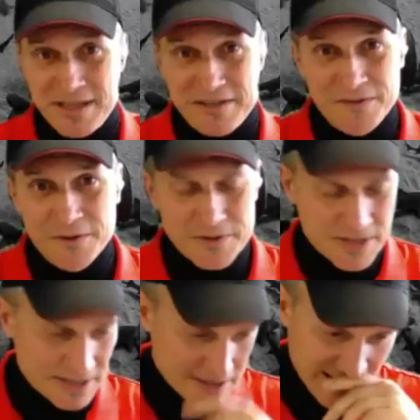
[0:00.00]
a lot of folks
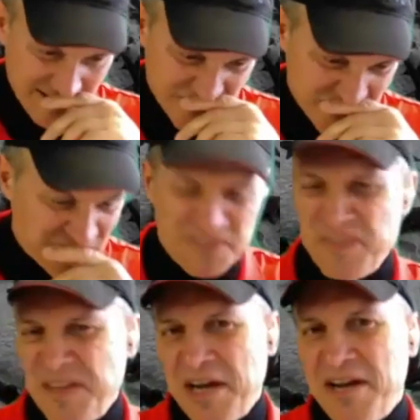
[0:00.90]
and i don't know if
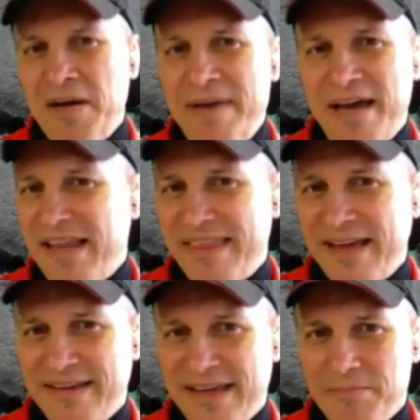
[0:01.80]
you know, i'm out of
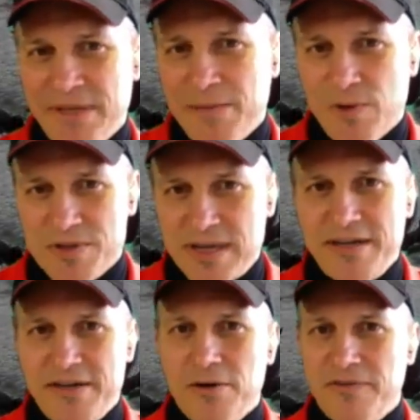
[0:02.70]
that game anymore so i
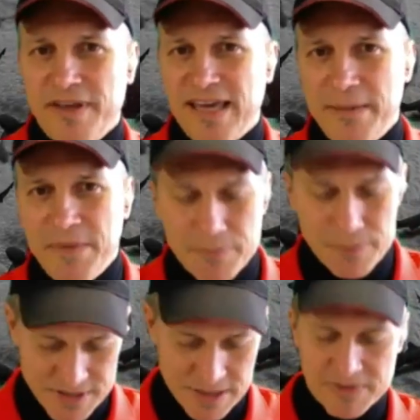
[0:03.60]
don't know if they came up
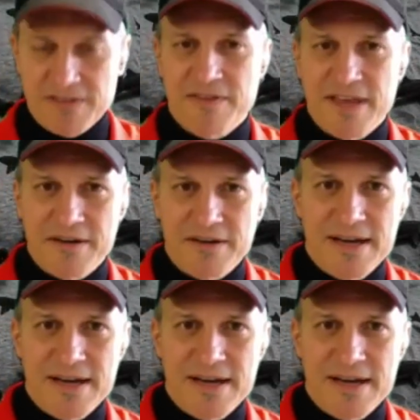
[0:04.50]
with something for that or